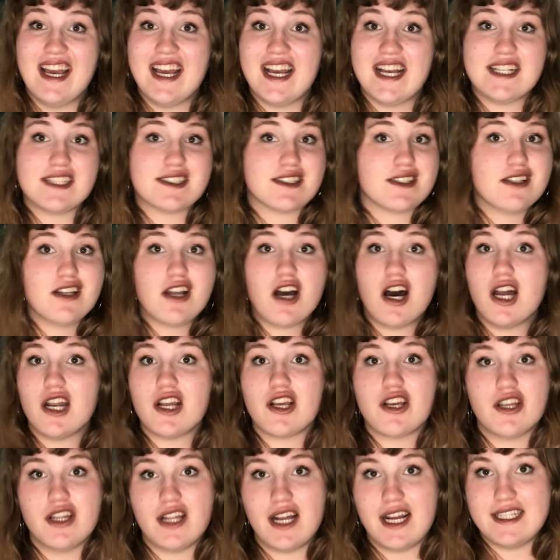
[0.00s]
is not a
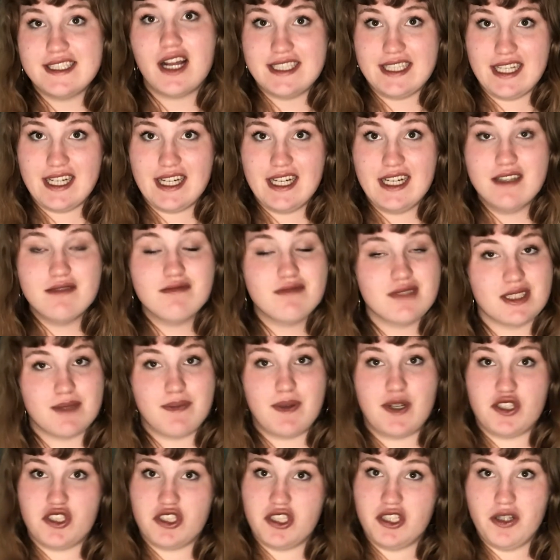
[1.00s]
good idea,
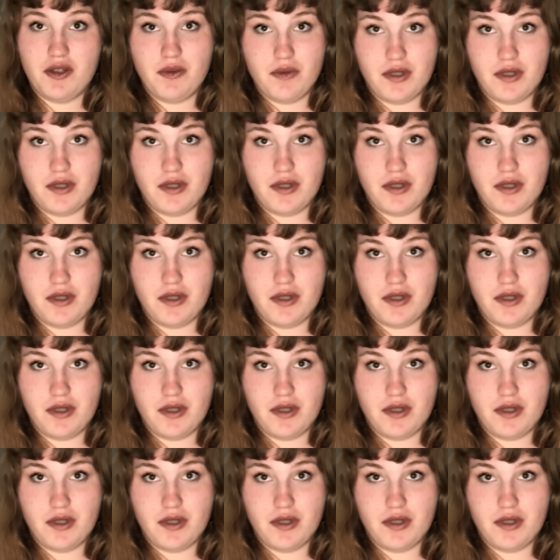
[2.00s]
especially